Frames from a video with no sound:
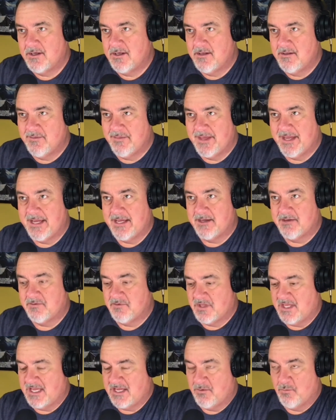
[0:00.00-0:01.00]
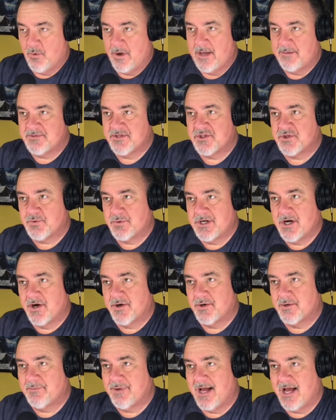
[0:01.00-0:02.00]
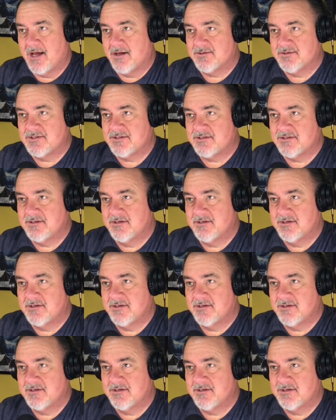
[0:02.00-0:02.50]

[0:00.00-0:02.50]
They can weigh up to 300 pounds.